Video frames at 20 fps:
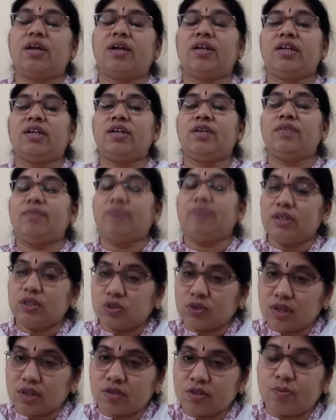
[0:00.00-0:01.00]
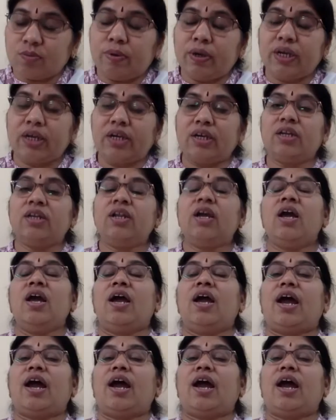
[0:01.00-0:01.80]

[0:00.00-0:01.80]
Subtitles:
an individual's brain,